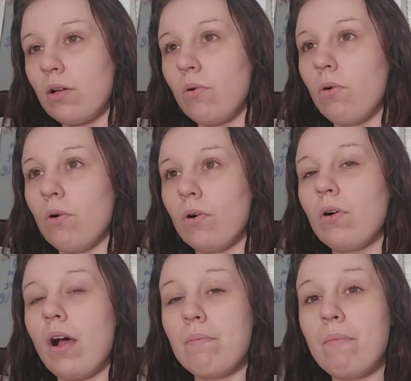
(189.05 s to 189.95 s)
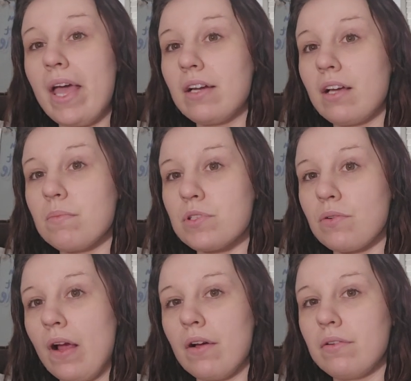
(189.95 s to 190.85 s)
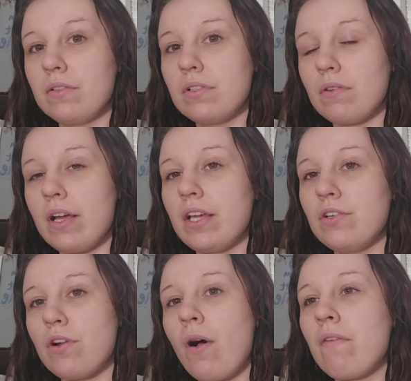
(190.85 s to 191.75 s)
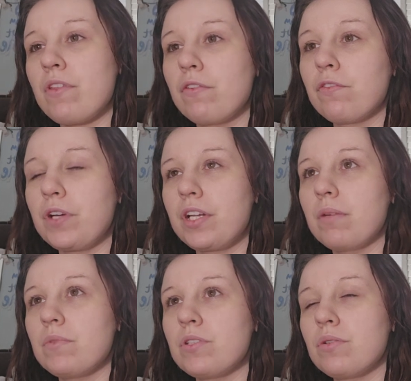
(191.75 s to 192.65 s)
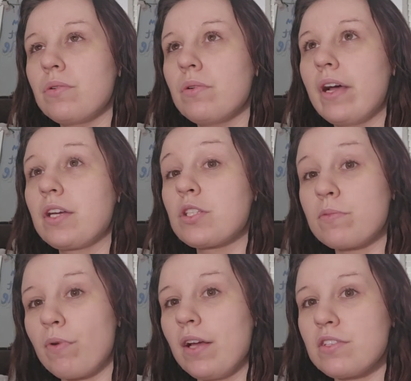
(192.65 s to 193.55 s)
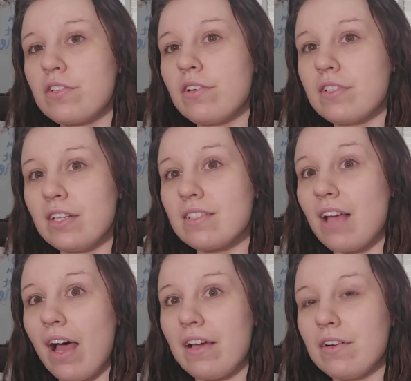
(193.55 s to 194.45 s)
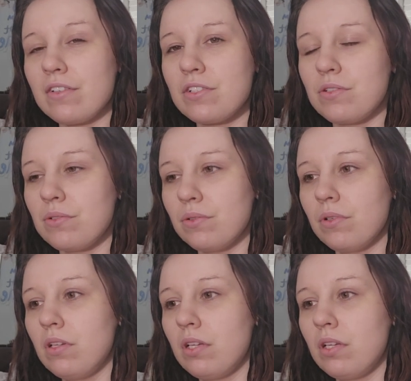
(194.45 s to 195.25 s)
Or a man comes around, right, and you don't have the freedom to express your desire to